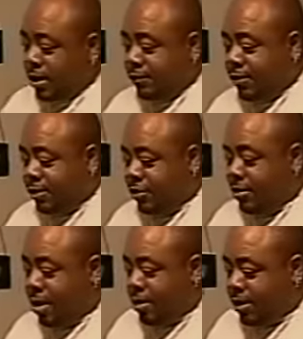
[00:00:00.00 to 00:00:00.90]
ain't finna do
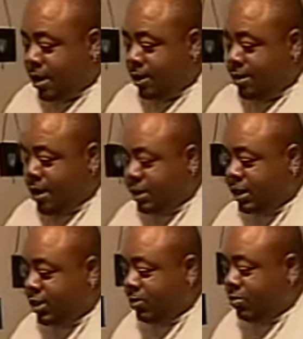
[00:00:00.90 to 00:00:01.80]
all that. They say
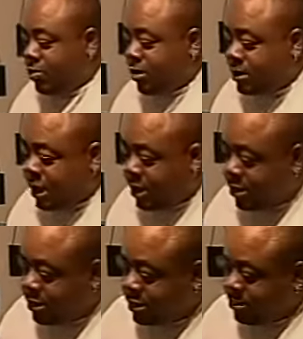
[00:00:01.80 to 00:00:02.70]
you were going to take care of